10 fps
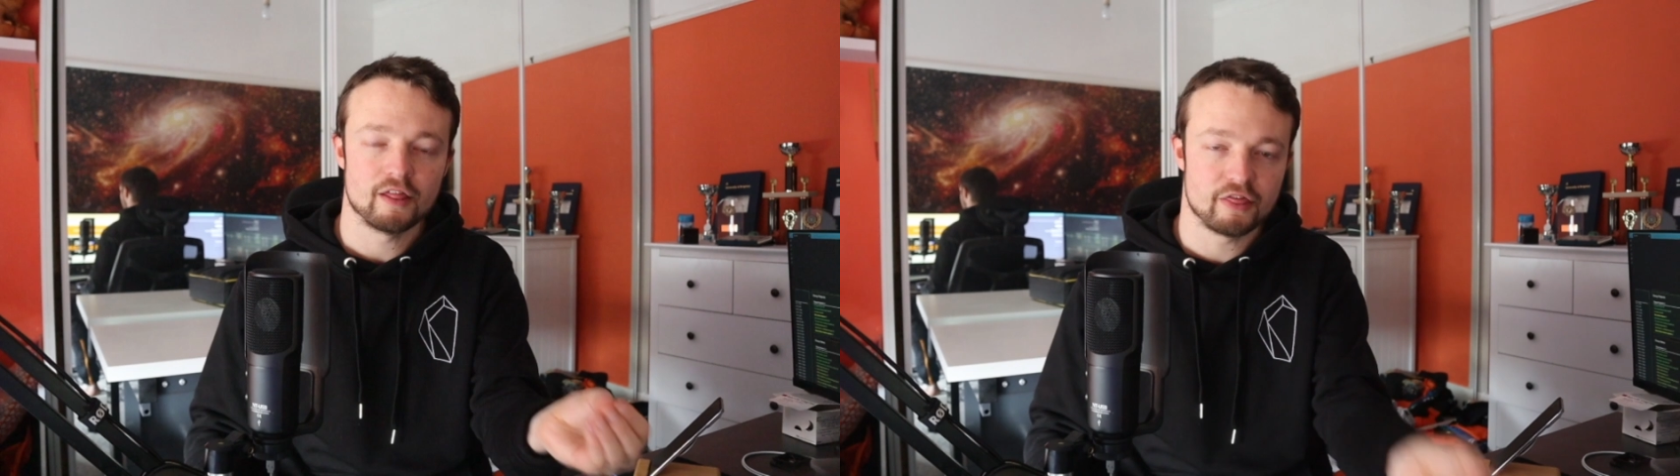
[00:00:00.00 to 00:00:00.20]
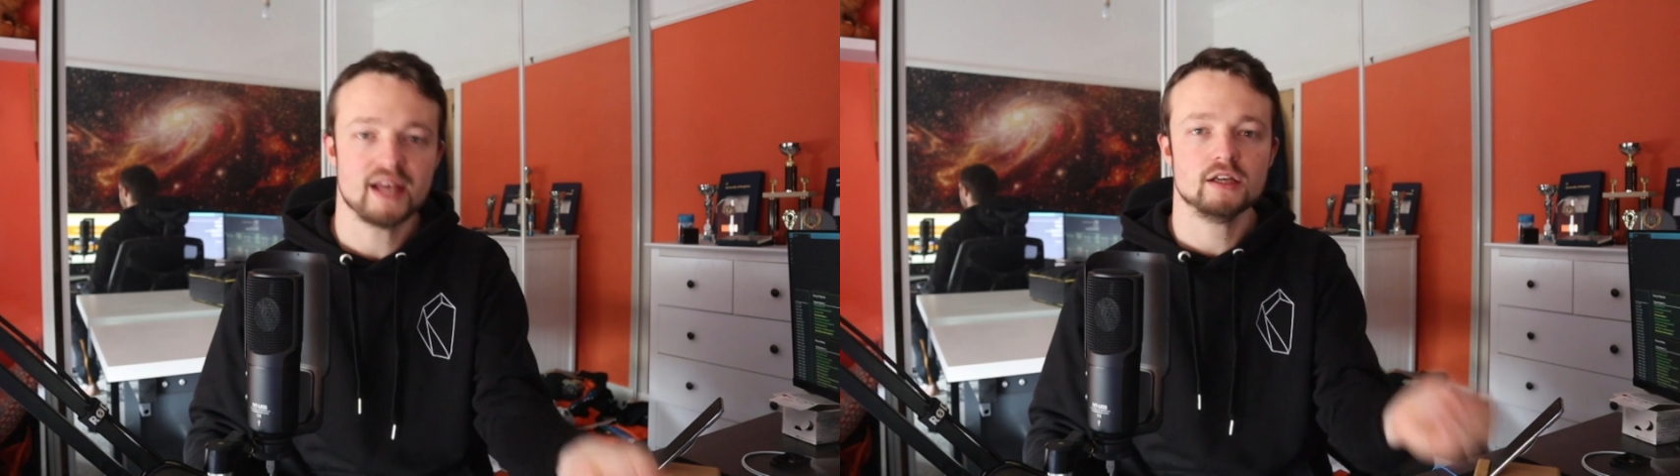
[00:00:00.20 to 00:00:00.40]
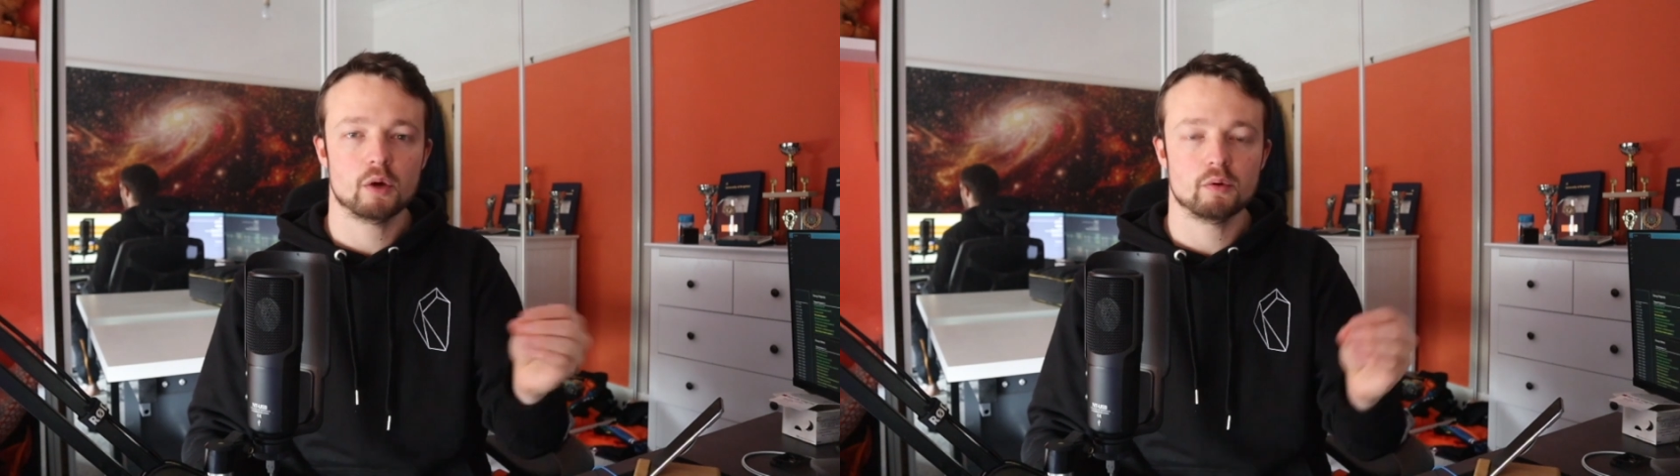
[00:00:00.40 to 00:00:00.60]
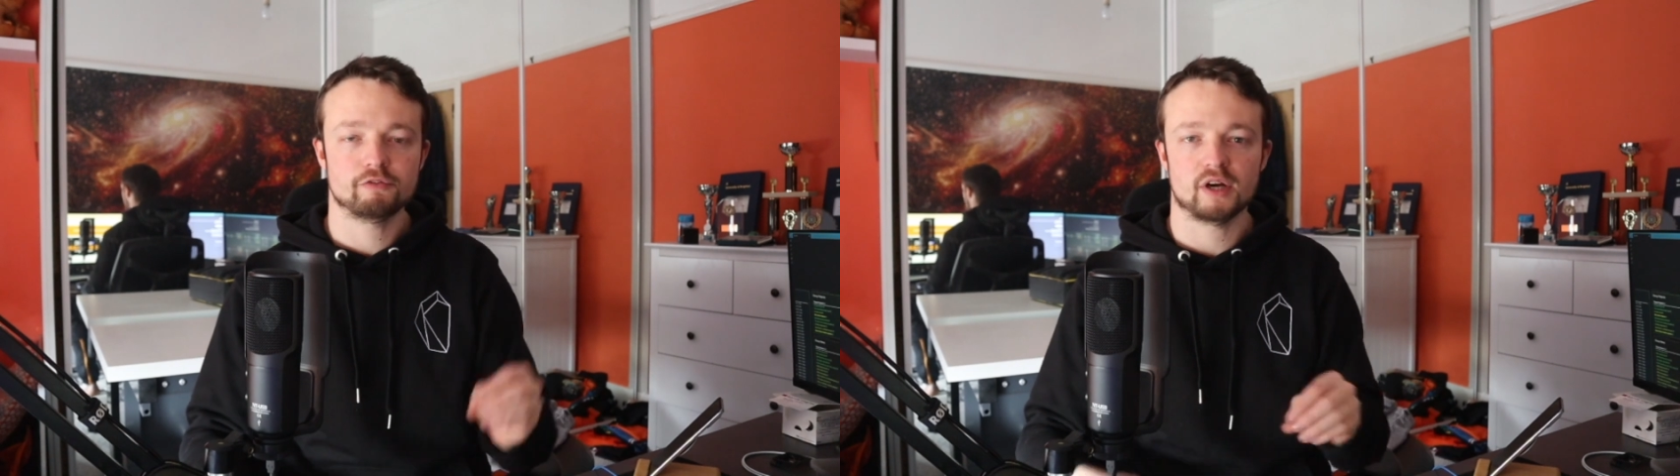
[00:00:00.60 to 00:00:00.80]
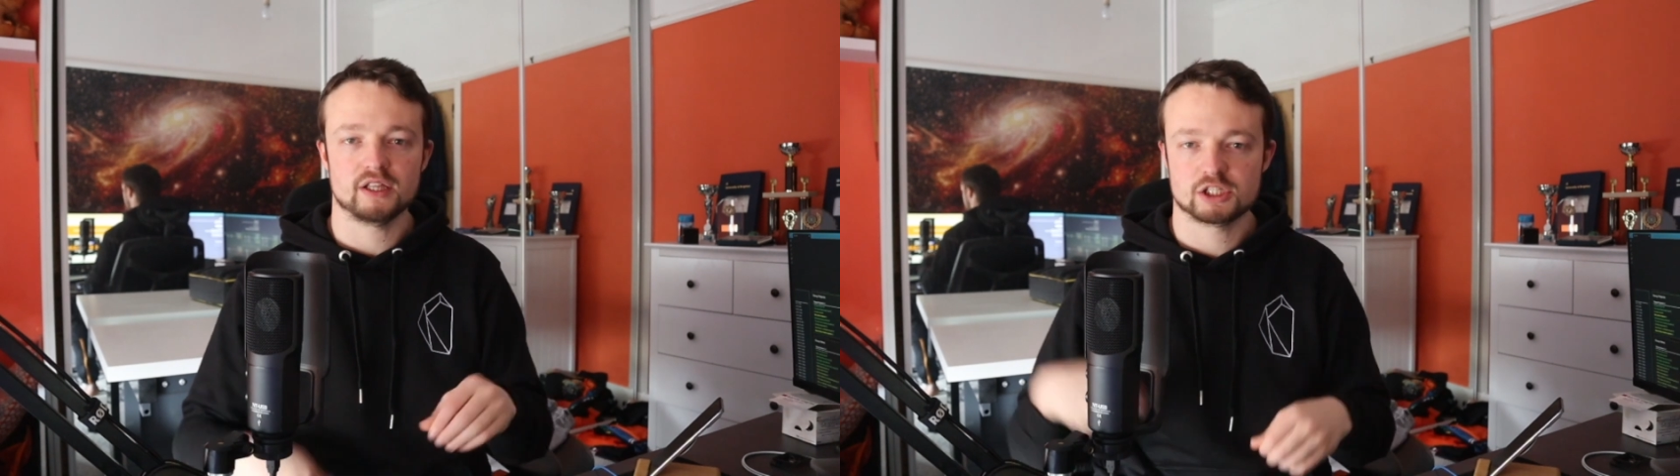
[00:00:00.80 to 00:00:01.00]
then go and
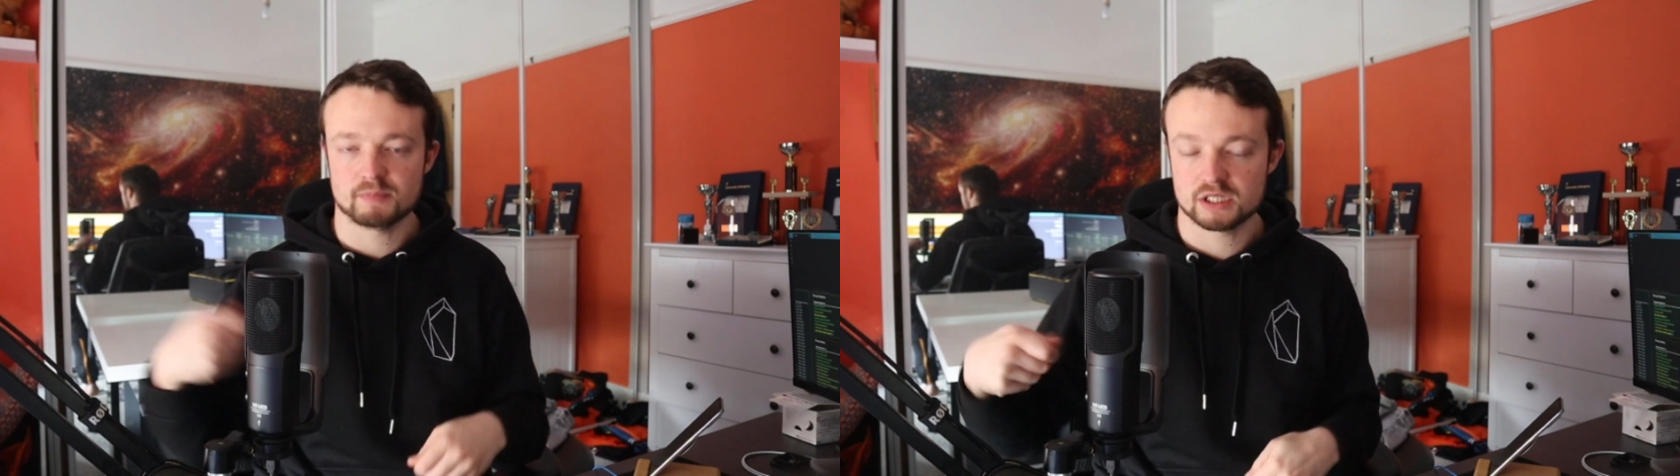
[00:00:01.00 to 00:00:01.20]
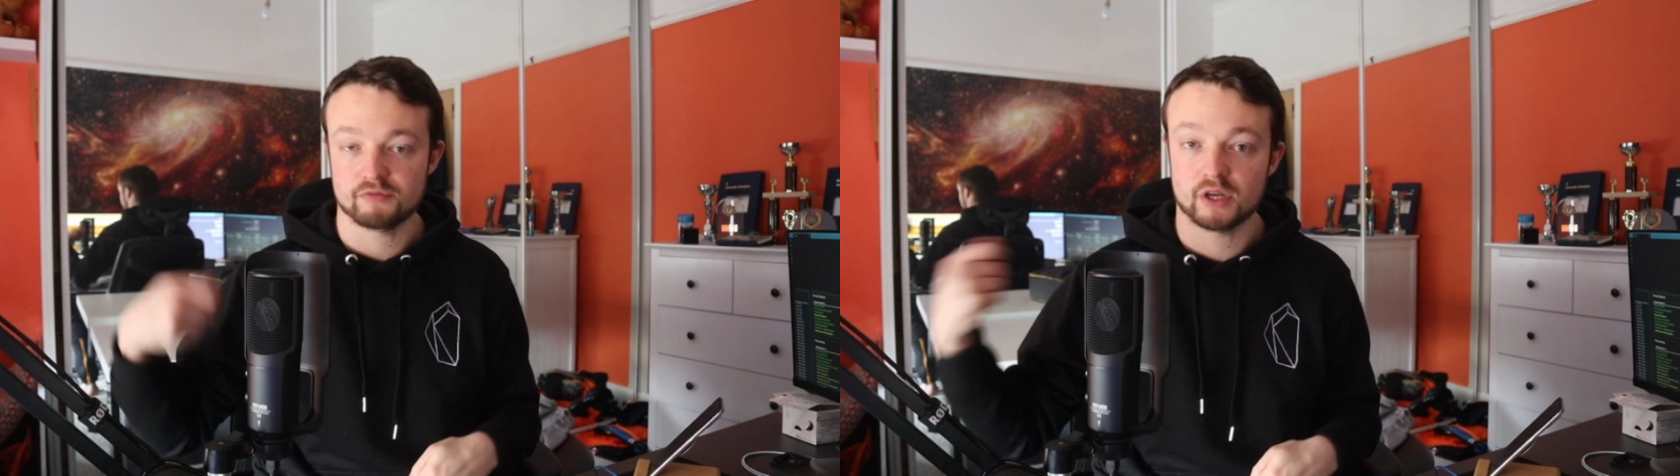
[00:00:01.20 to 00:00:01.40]
find the specific